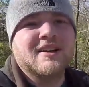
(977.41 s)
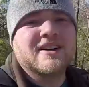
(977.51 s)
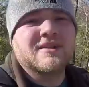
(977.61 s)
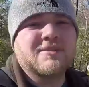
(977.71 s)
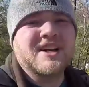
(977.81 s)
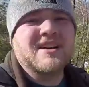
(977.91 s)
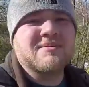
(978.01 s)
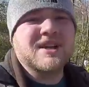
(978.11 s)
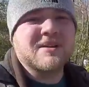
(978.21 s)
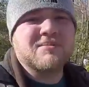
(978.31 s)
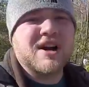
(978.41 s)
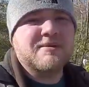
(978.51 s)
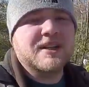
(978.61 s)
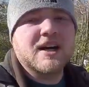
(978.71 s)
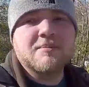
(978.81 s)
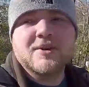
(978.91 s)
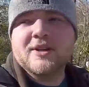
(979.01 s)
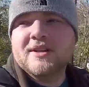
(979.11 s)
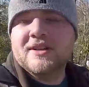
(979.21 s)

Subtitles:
Right now I'm thinking probably not, but